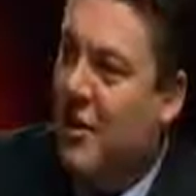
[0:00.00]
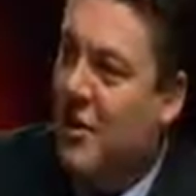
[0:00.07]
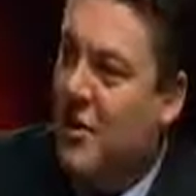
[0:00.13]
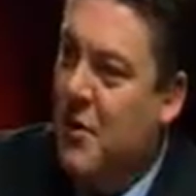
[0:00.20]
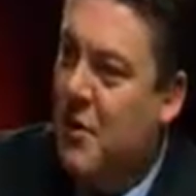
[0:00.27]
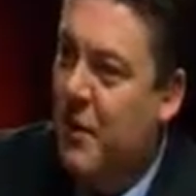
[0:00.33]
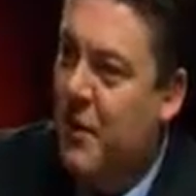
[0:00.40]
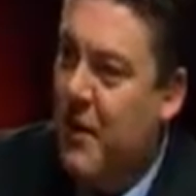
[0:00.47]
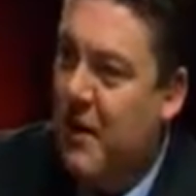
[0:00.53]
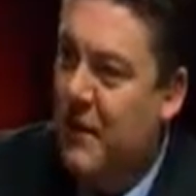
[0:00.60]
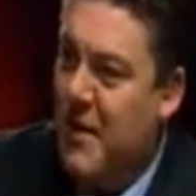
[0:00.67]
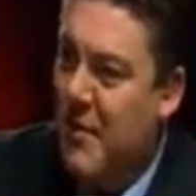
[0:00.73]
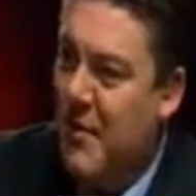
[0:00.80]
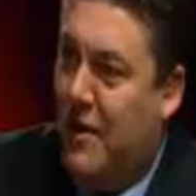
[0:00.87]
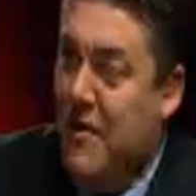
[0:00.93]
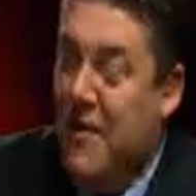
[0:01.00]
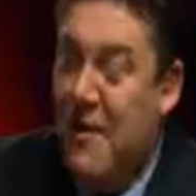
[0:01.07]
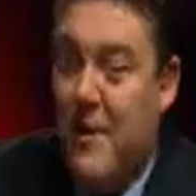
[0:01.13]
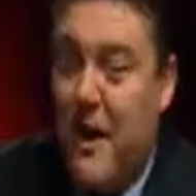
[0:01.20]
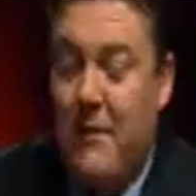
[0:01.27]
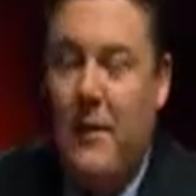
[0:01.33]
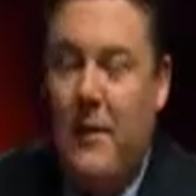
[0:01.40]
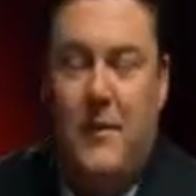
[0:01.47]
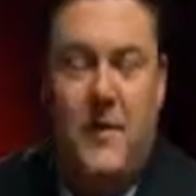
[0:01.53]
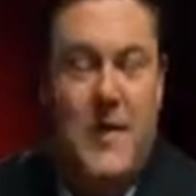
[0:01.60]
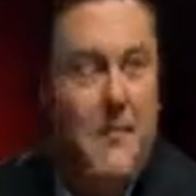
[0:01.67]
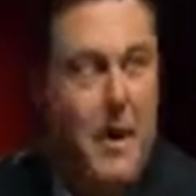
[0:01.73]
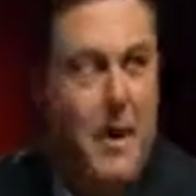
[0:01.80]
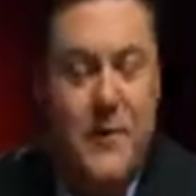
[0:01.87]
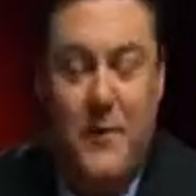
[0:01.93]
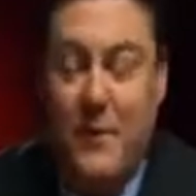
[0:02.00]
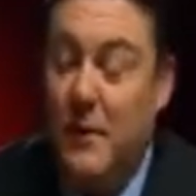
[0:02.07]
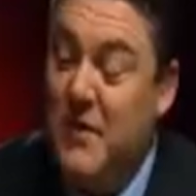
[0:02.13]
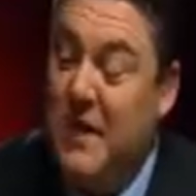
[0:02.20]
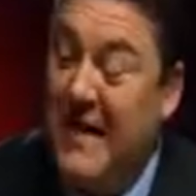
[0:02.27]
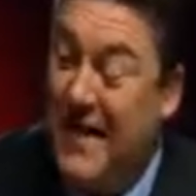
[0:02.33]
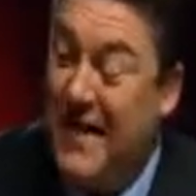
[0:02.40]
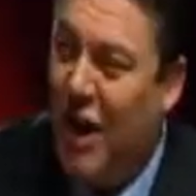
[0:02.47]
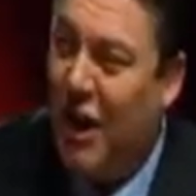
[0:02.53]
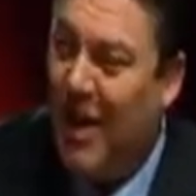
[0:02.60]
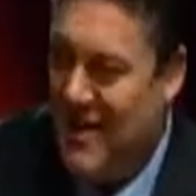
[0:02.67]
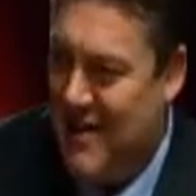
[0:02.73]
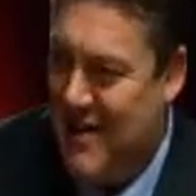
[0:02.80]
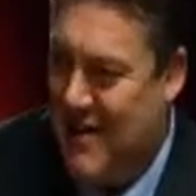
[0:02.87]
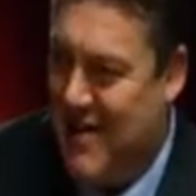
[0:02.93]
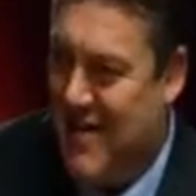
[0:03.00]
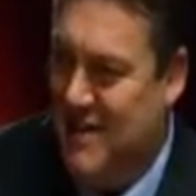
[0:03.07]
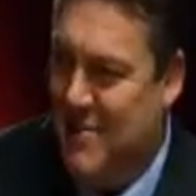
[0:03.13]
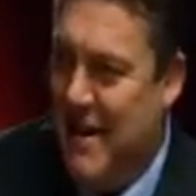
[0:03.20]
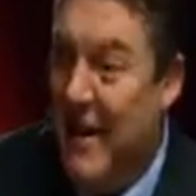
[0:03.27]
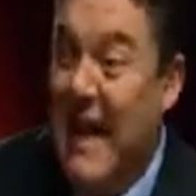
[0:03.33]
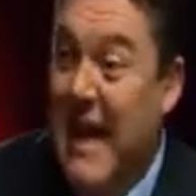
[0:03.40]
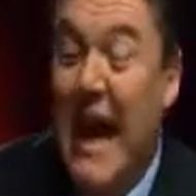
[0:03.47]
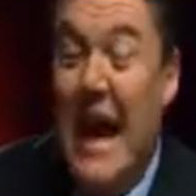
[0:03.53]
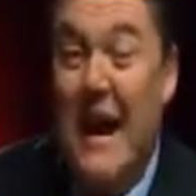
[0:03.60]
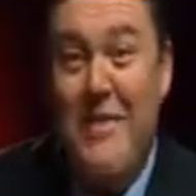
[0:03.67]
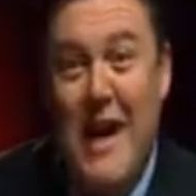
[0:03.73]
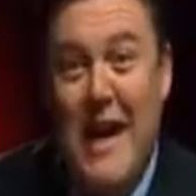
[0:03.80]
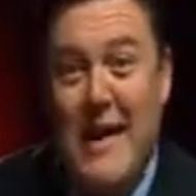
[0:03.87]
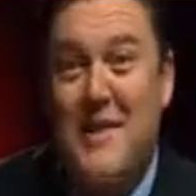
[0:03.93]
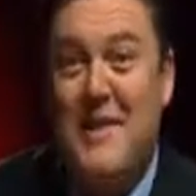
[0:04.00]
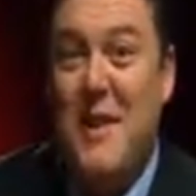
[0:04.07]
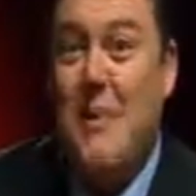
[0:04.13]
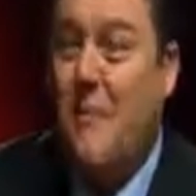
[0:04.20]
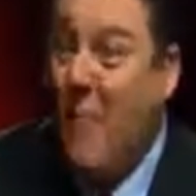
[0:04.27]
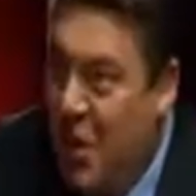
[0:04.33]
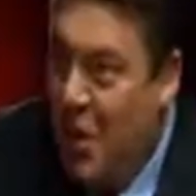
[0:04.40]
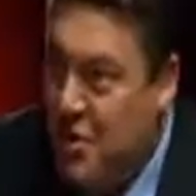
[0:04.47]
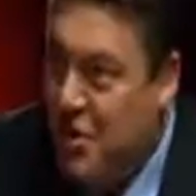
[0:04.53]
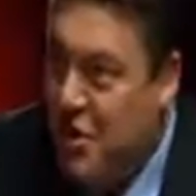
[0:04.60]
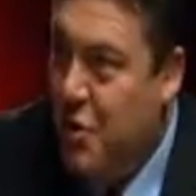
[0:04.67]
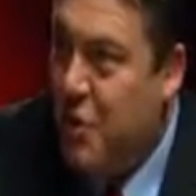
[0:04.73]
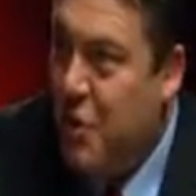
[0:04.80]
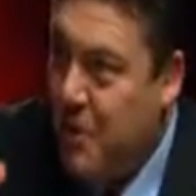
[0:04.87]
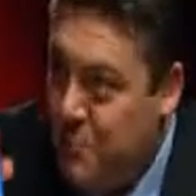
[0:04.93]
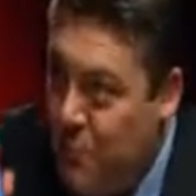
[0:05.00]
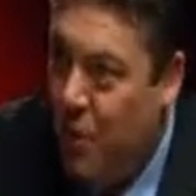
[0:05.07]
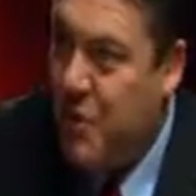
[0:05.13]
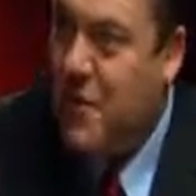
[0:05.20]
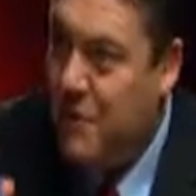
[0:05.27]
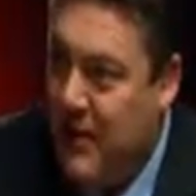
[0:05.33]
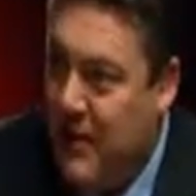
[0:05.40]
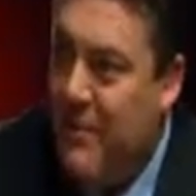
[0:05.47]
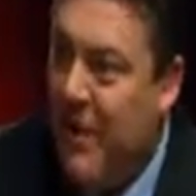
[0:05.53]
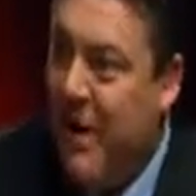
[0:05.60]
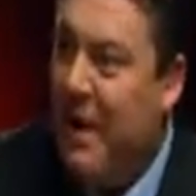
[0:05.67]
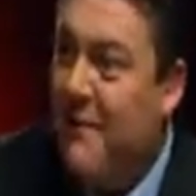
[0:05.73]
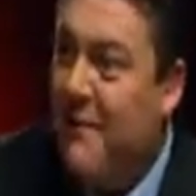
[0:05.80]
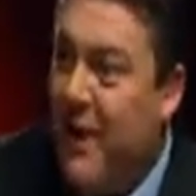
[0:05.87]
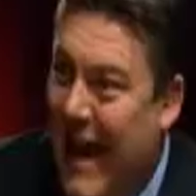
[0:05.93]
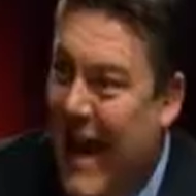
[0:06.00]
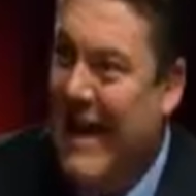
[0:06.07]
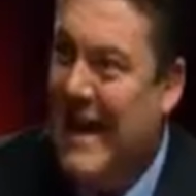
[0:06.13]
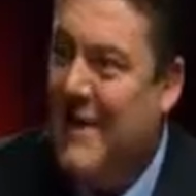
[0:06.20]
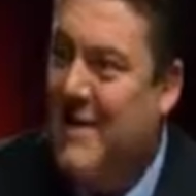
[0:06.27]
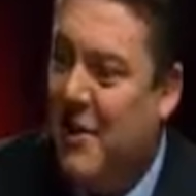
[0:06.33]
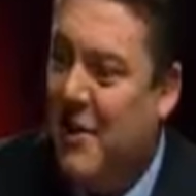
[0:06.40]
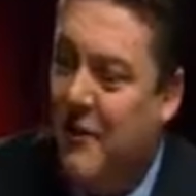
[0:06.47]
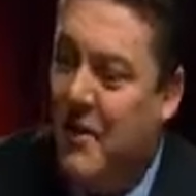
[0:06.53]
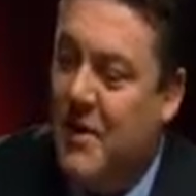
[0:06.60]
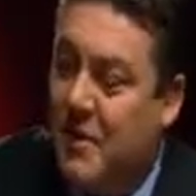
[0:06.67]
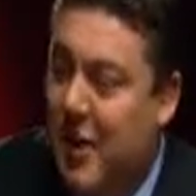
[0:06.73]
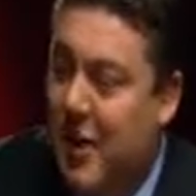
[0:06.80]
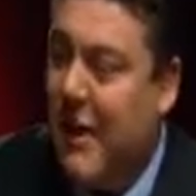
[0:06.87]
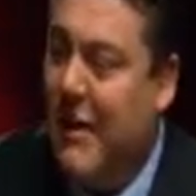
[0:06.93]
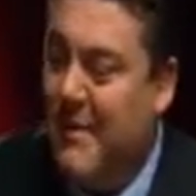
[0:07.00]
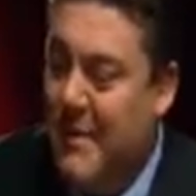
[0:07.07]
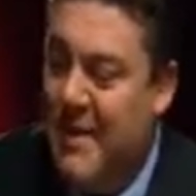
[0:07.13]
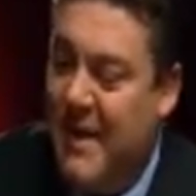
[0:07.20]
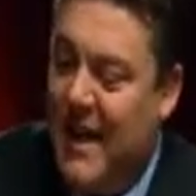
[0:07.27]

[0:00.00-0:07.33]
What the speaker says: cost you $50, excuse me, and that's the most you can possibly pay for any service of unlimited